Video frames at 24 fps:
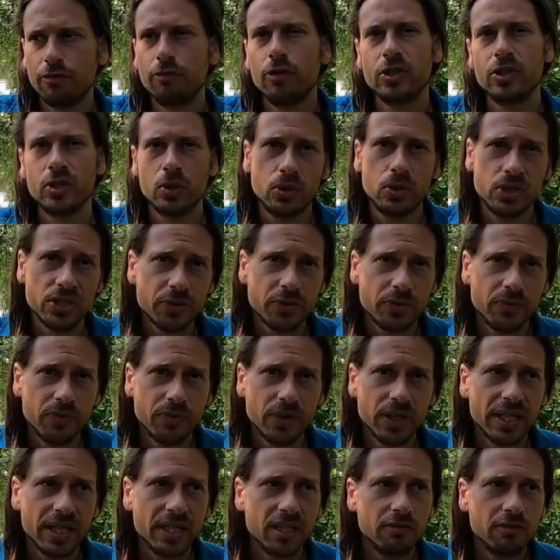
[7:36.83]
for Taurus
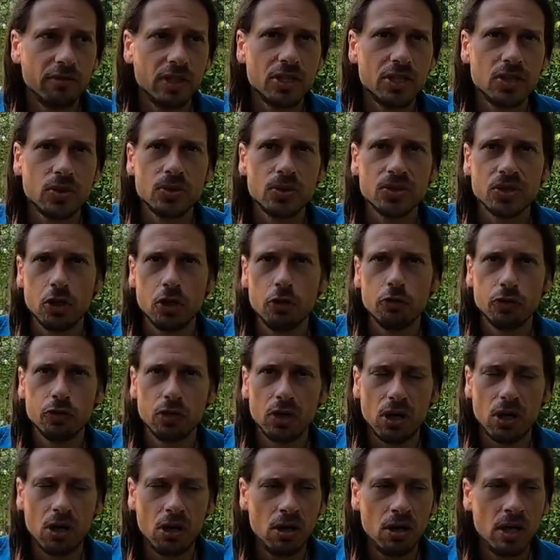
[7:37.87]
individuals
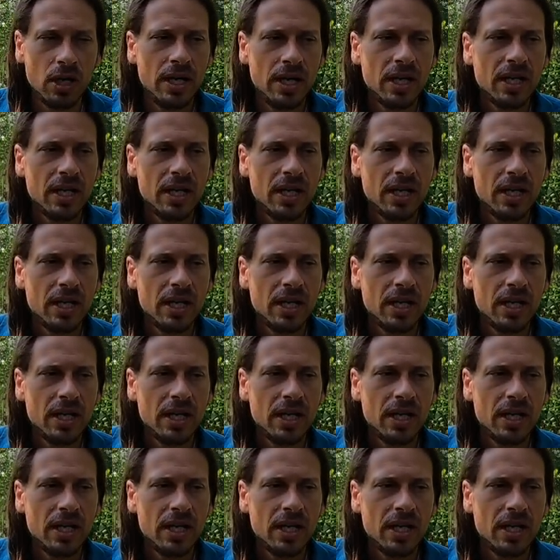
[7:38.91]
overall.